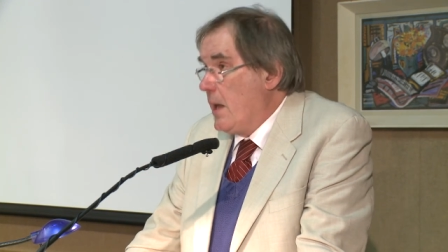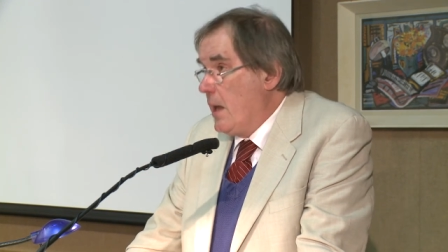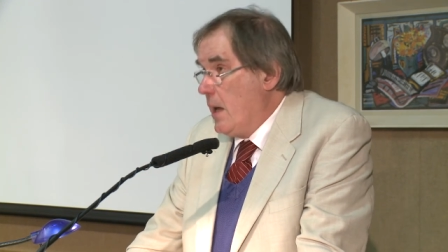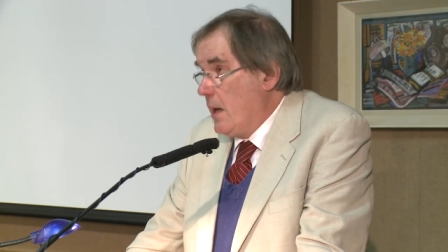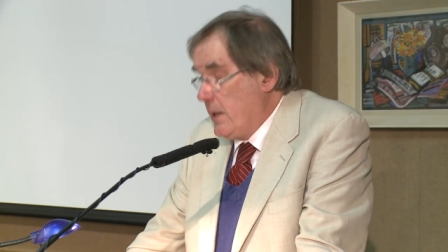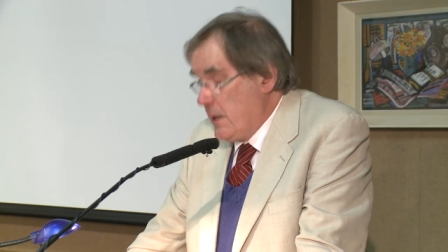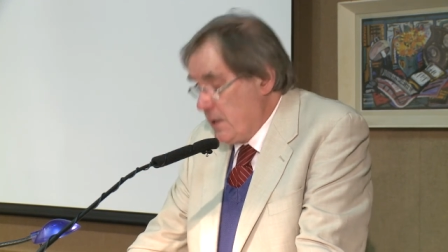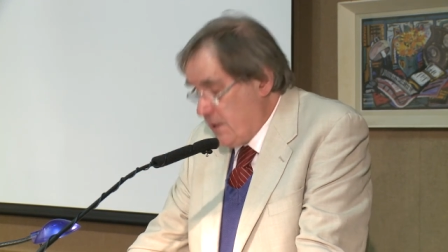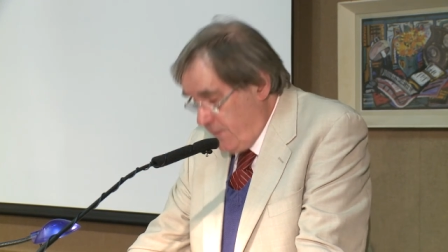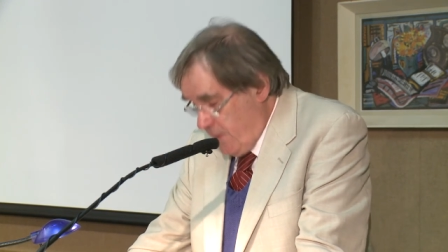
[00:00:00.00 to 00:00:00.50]

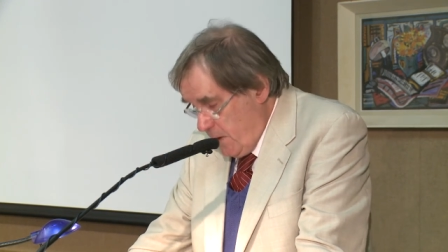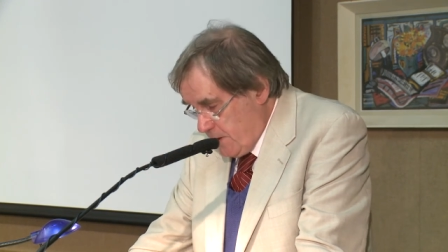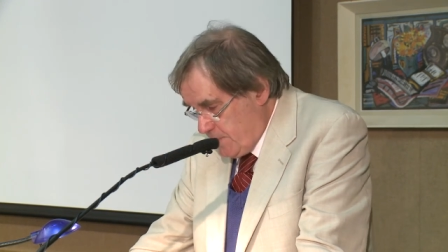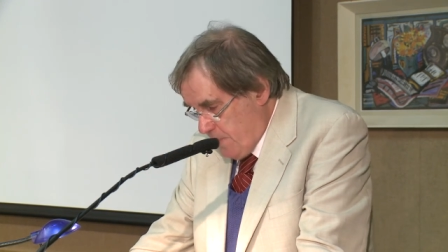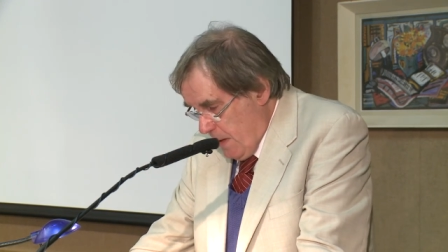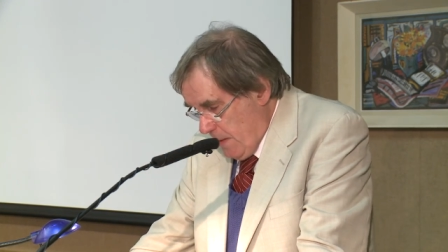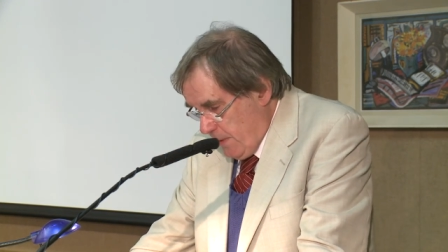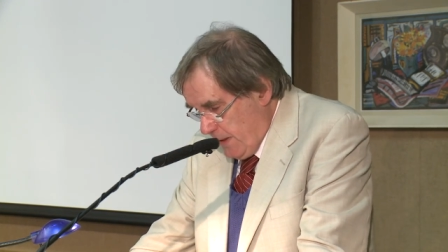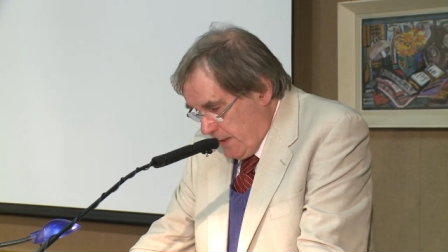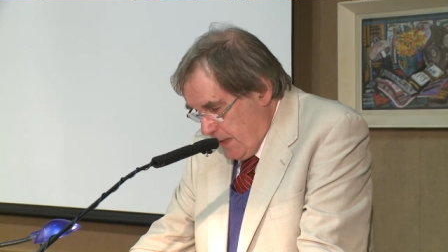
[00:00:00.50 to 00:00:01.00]
Uh, his
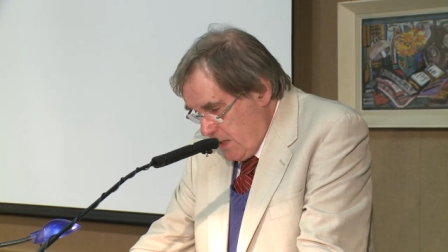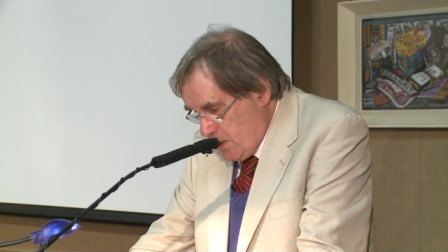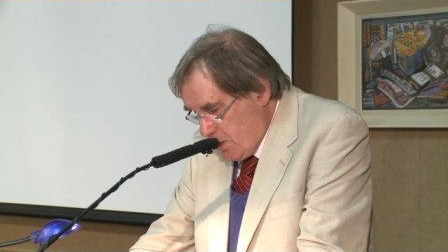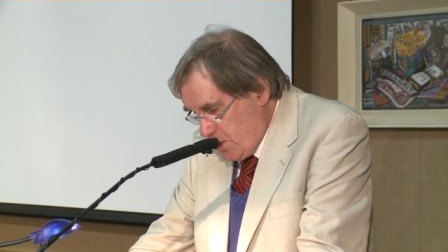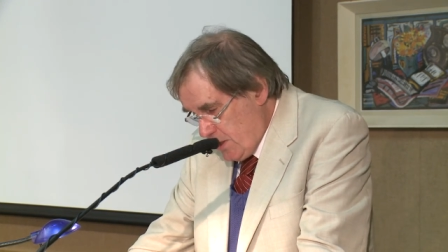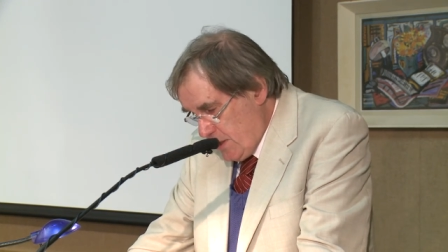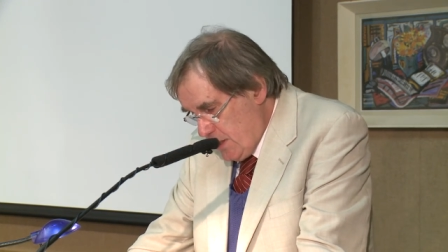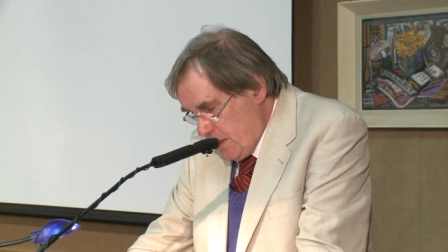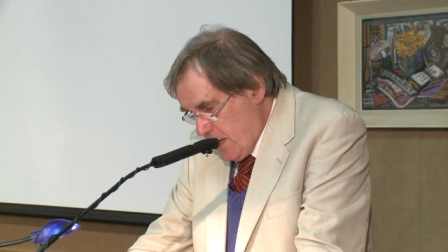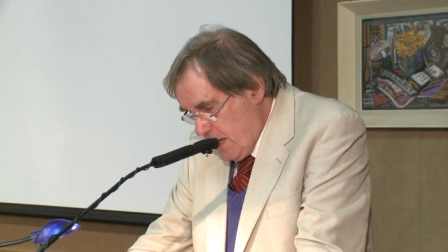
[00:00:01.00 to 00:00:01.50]
first
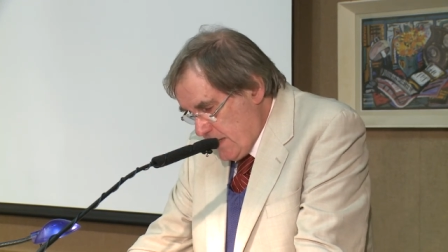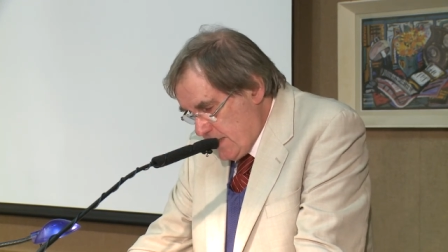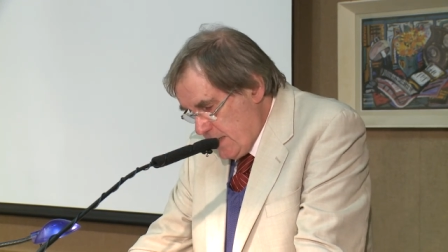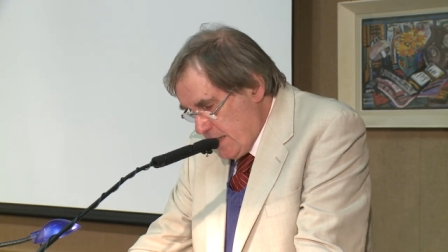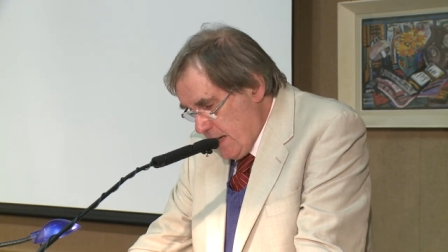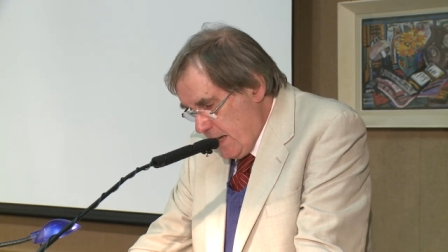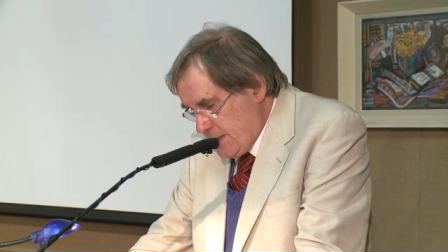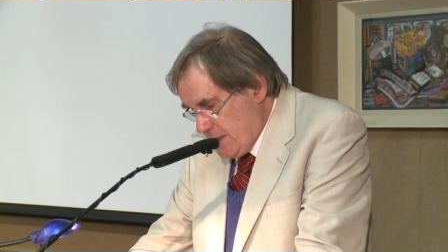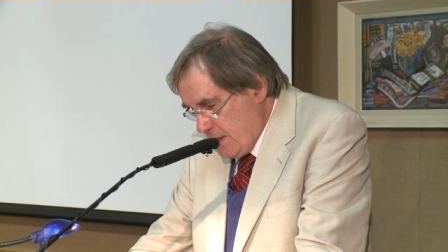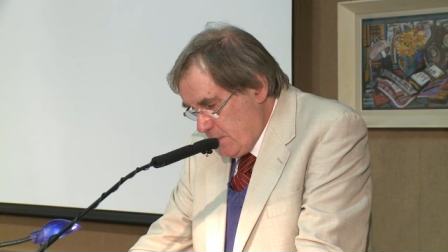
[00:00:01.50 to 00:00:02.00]
publication in
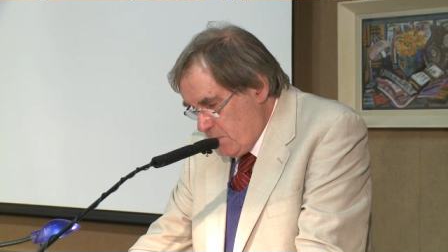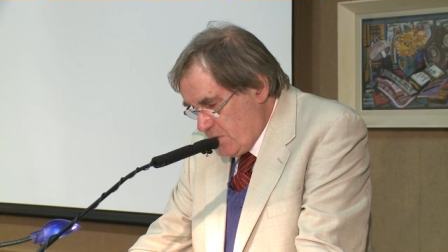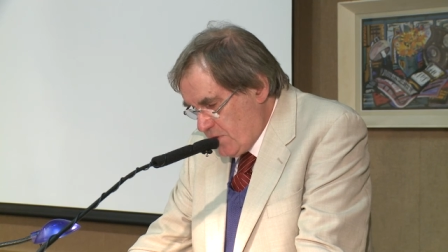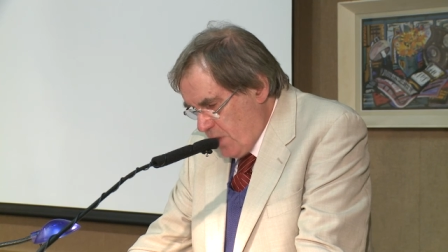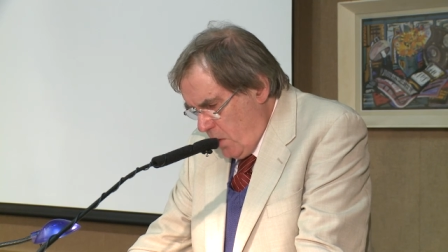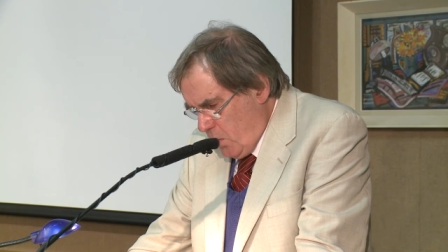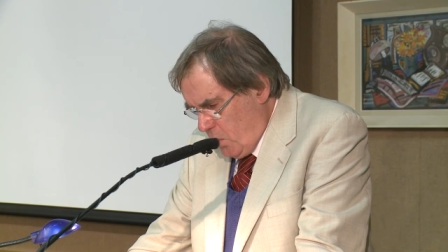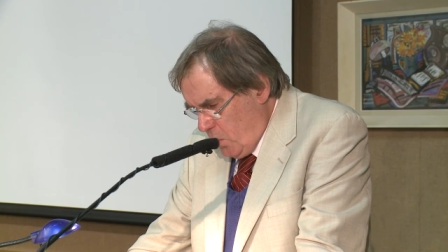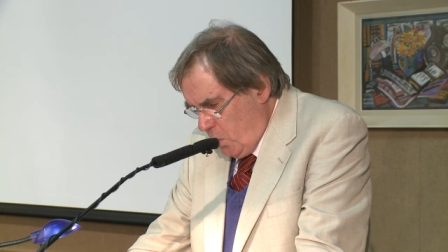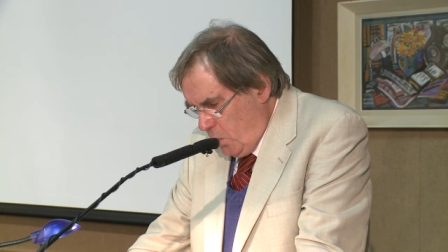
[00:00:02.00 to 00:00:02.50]
1918
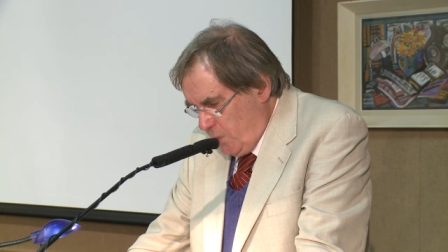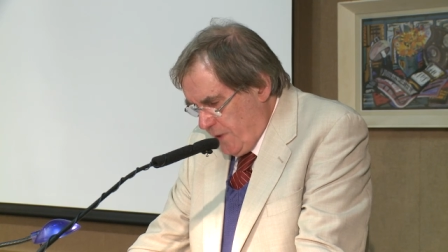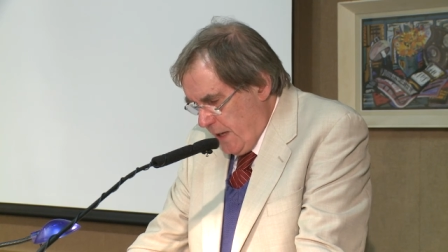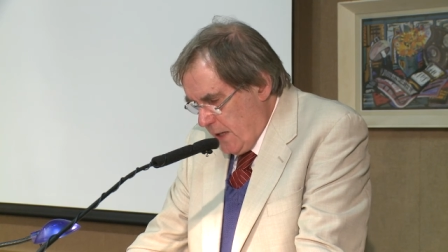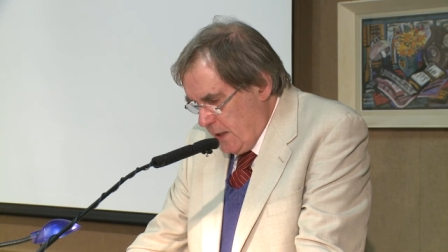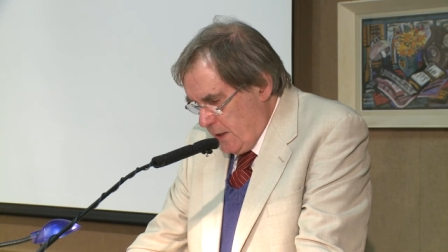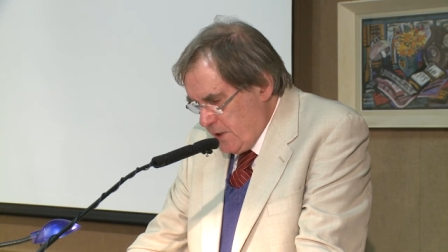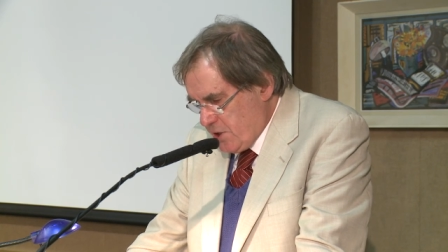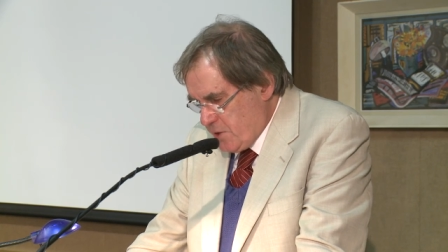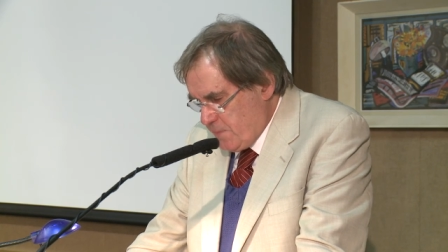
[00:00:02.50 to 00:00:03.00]
was Old
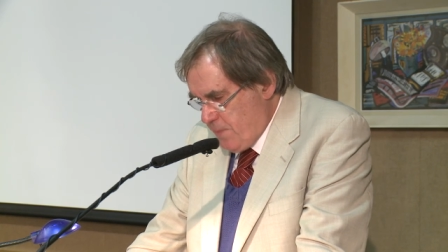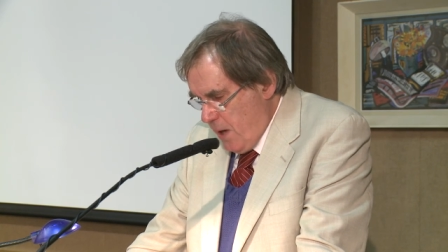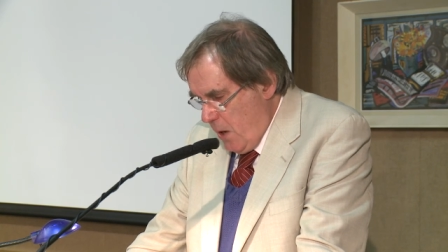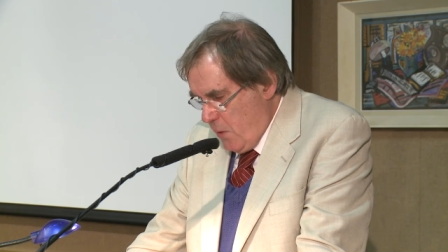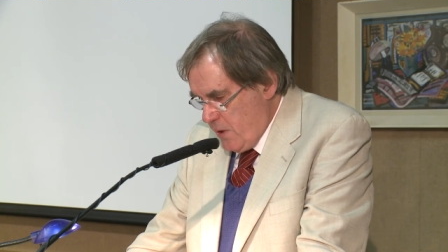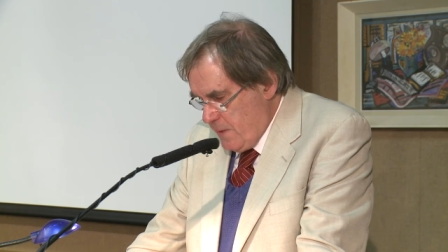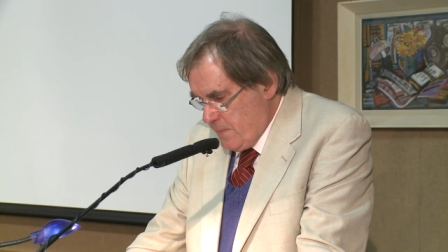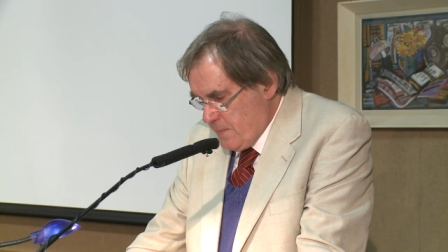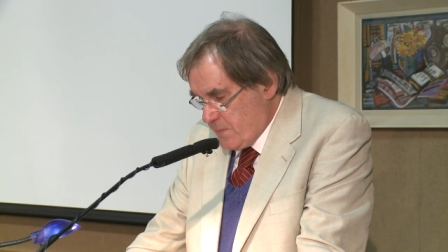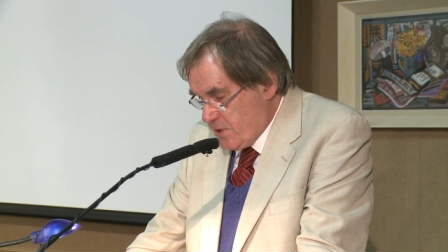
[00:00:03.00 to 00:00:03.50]
English
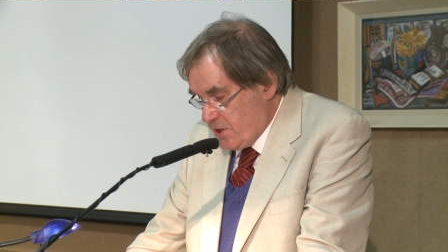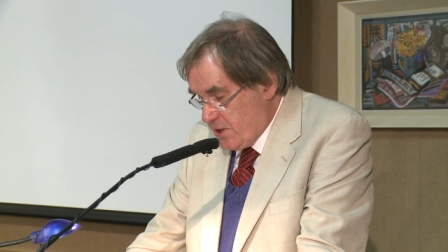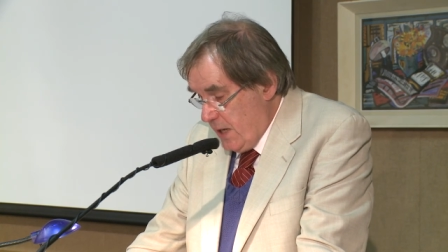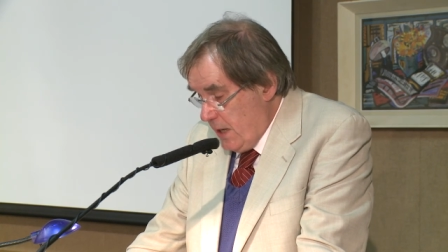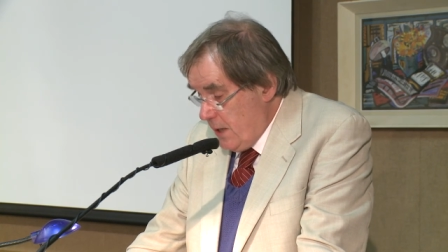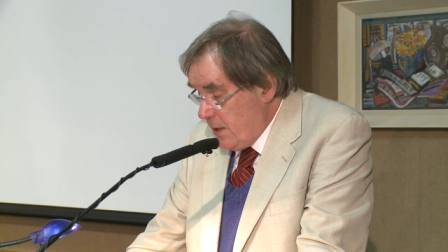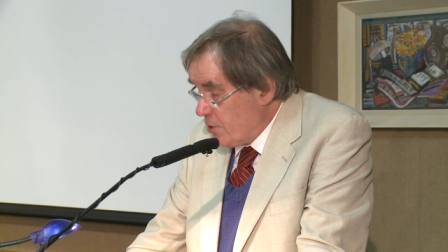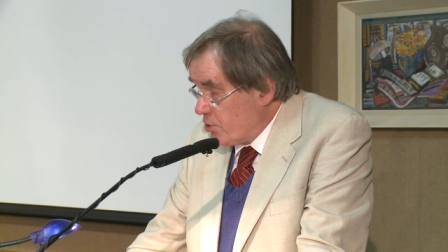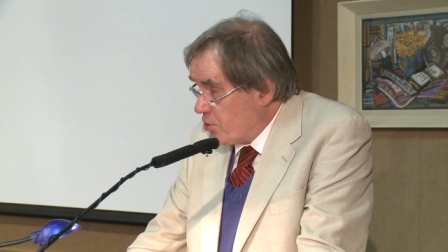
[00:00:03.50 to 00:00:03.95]
Poems,